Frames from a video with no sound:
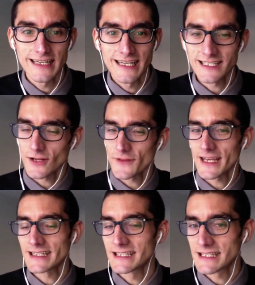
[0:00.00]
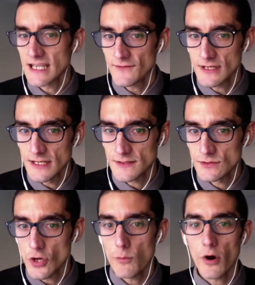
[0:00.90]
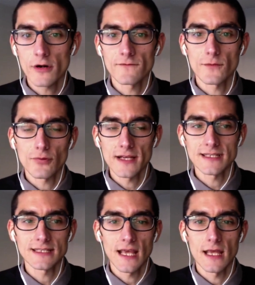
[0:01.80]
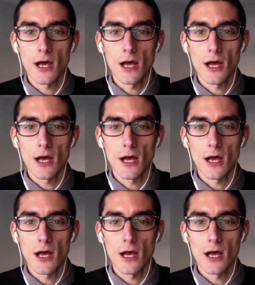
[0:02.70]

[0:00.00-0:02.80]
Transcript: Until the 1970s, no part of the present day